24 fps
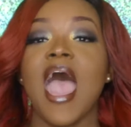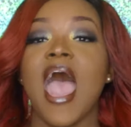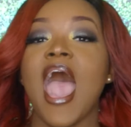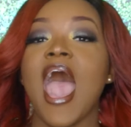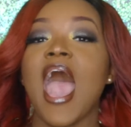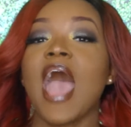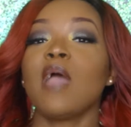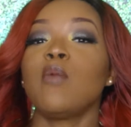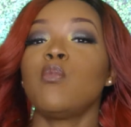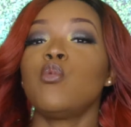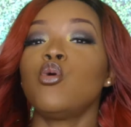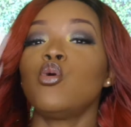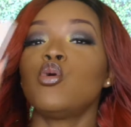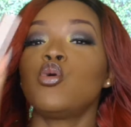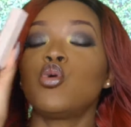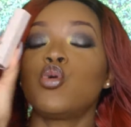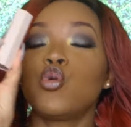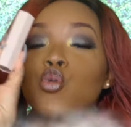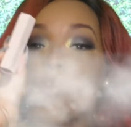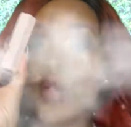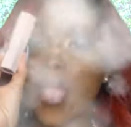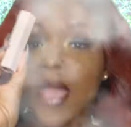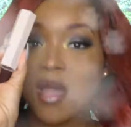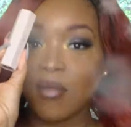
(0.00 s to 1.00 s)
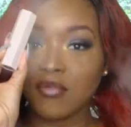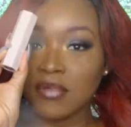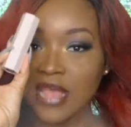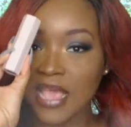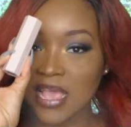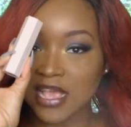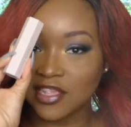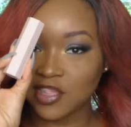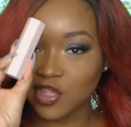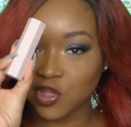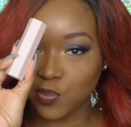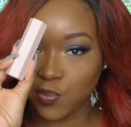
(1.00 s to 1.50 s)
I will crown
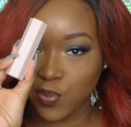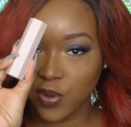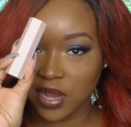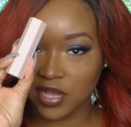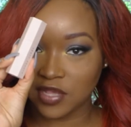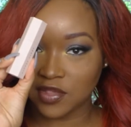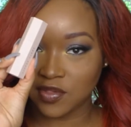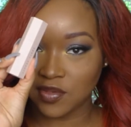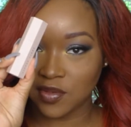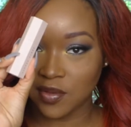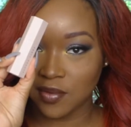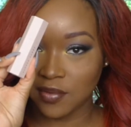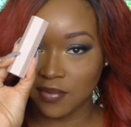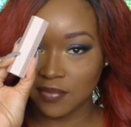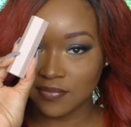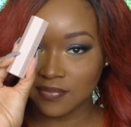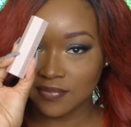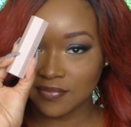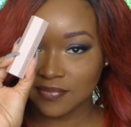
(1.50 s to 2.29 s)
espresso.